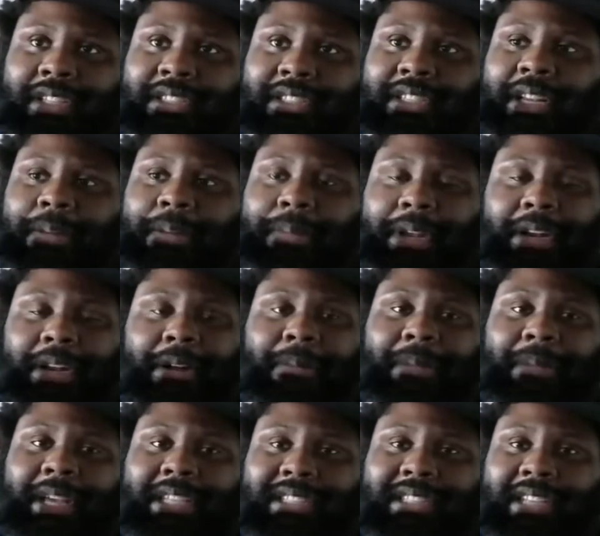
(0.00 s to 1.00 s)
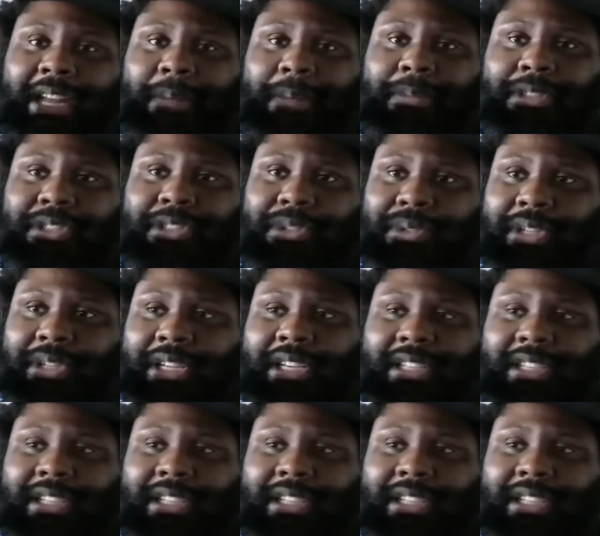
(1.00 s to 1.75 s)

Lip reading: This could have been an amazing opportunity